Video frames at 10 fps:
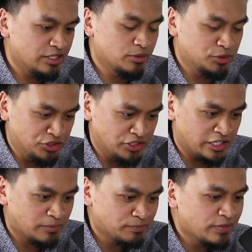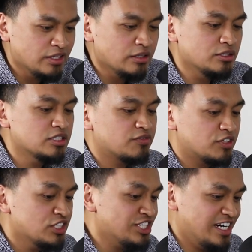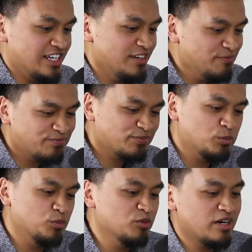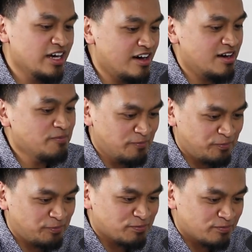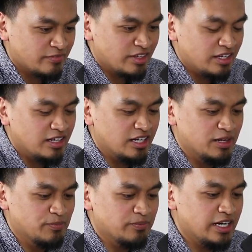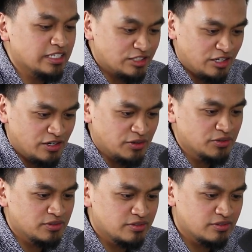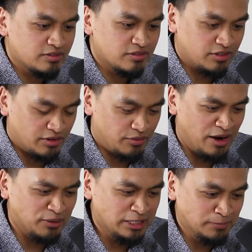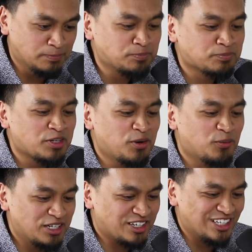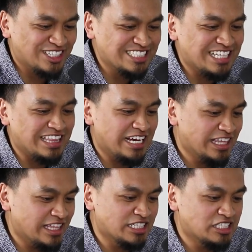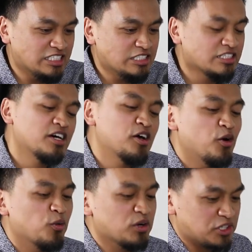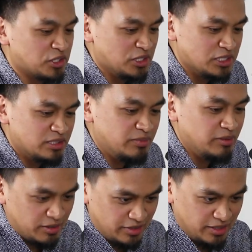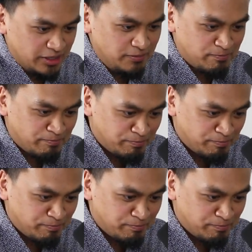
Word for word: by Super Junior, Lucifer, Shiny, Boombayah, um, X O, Growl, Wonder Girls, Like This, Wonder Girls, Be My Baby,